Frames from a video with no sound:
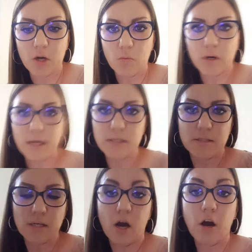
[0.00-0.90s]
it
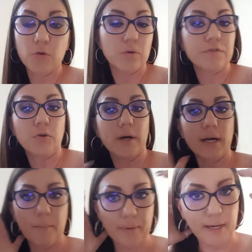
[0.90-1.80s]
was a hardwood flooring
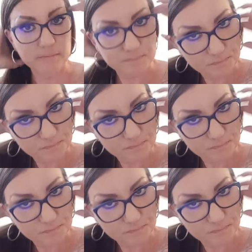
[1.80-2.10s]
company.